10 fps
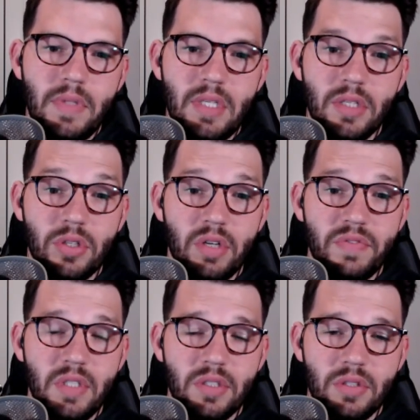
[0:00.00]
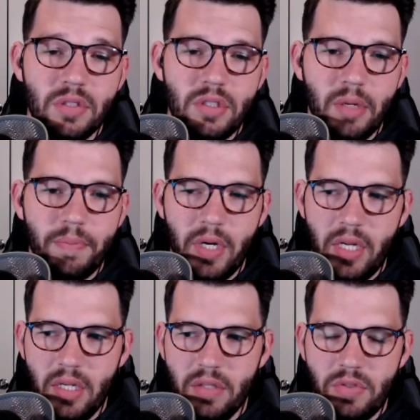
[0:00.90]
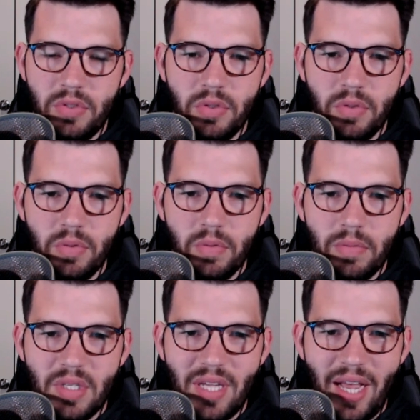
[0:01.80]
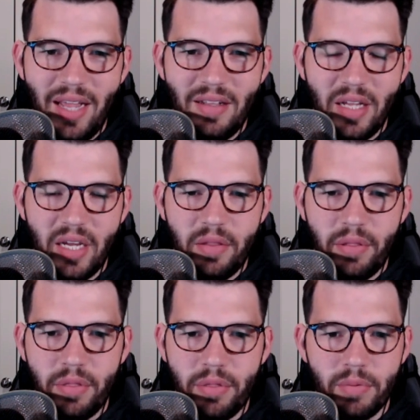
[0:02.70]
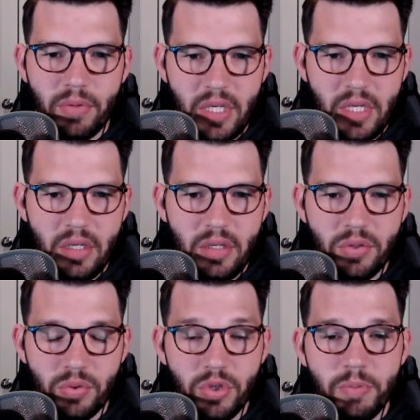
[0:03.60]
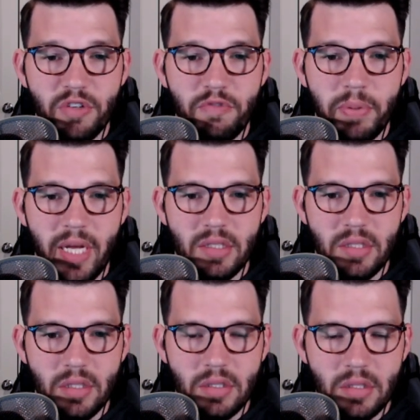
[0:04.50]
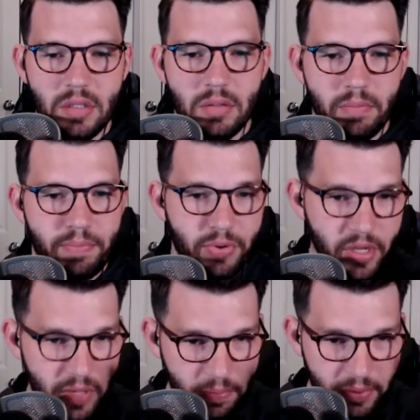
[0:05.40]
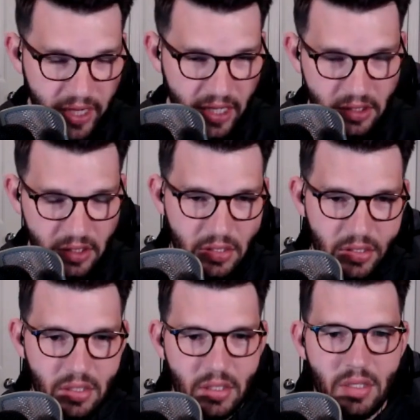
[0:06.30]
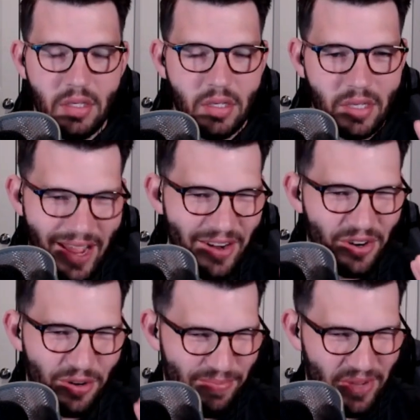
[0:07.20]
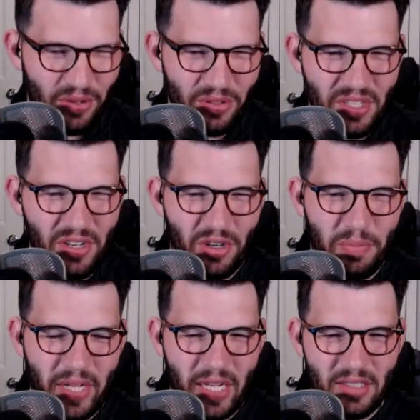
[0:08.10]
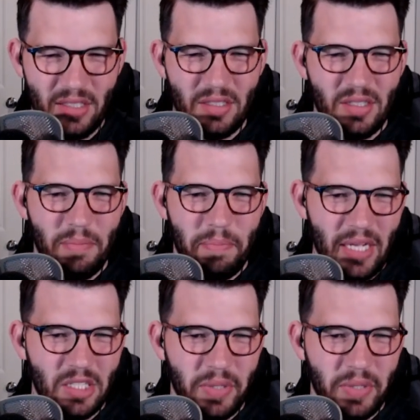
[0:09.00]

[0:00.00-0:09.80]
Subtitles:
Disc golf discs are separated into kind of like 3 groups of plastics: premium plastics, kind of your middle tier plastics, and base